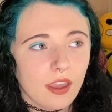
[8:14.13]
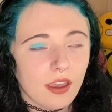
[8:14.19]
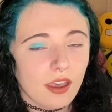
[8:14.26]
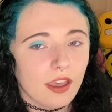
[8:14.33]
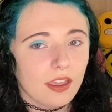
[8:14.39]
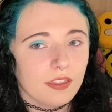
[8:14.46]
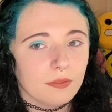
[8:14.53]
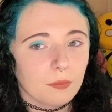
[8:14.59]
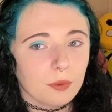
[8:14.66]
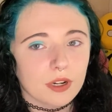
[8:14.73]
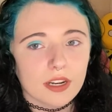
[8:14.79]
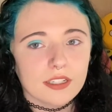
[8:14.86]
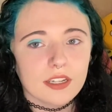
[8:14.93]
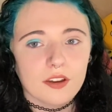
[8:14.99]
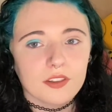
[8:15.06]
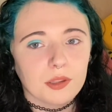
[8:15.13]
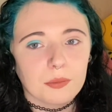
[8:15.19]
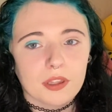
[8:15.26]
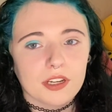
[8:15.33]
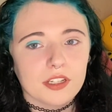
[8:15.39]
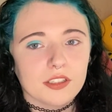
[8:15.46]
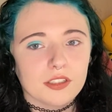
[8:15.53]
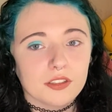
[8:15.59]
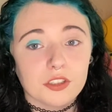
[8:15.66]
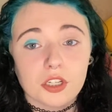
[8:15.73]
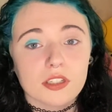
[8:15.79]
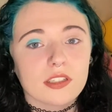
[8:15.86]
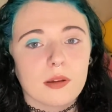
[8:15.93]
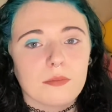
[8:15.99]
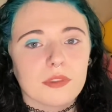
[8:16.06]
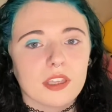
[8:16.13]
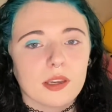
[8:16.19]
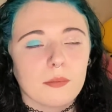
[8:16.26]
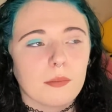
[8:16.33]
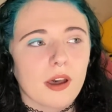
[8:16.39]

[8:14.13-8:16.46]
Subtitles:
And when I tell them that it's just something